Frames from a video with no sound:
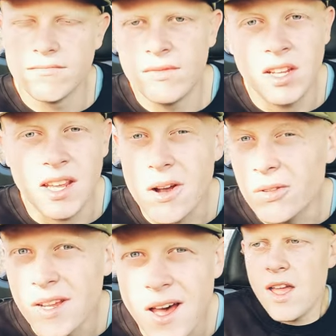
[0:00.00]

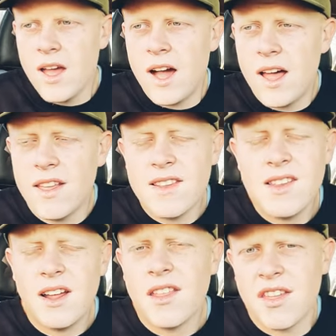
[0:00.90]
Toyota. That's
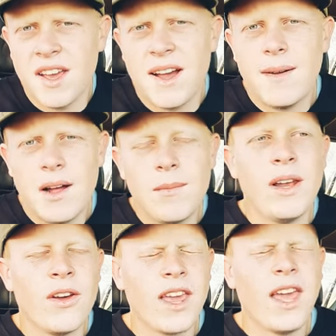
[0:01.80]
another thing I'll be
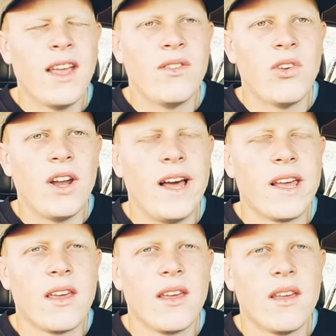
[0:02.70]
looking into, like